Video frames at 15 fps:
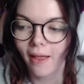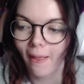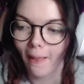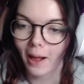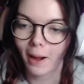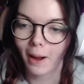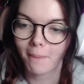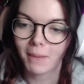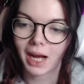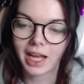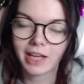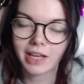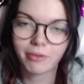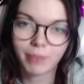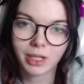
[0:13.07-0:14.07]
um, I
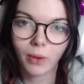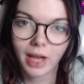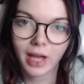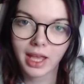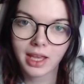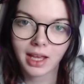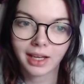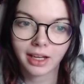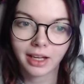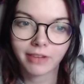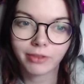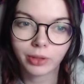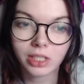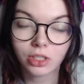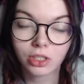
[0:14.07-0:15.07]
have been away and I've
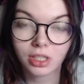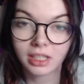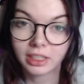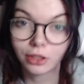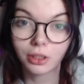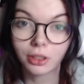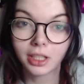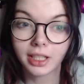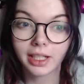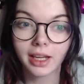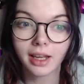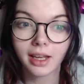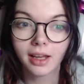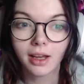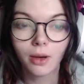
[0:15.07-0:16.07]
only literally
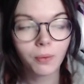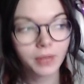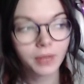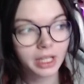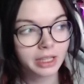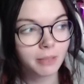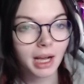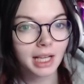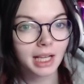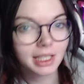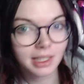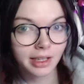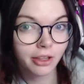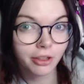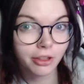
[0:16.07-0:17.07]
within the past
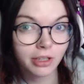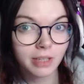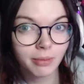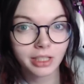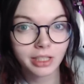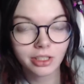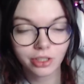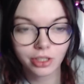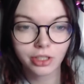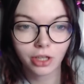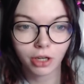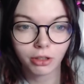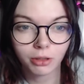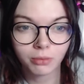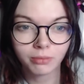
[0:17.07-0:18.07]
like thirty minutes just got
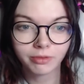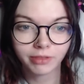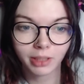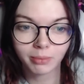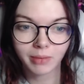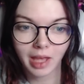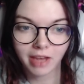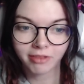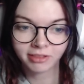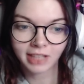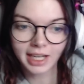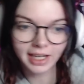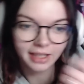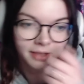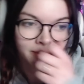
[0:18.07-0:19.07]
home from a flight.